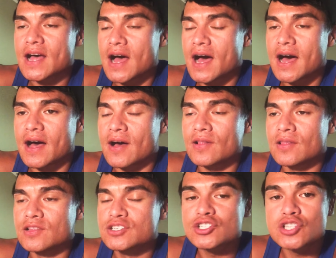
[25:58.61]
uh,
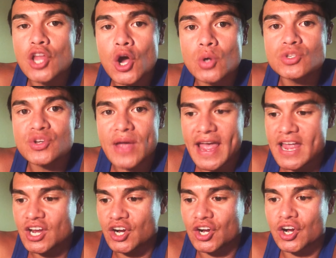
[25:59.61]
slow to
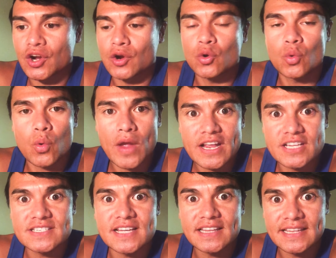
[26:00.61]
anger,
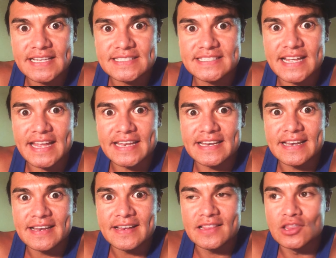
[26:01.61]
quick to listen,
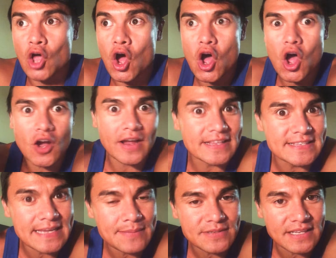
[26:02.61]
long and
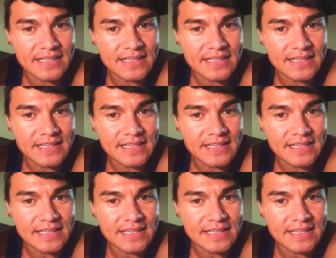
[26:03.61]
deep to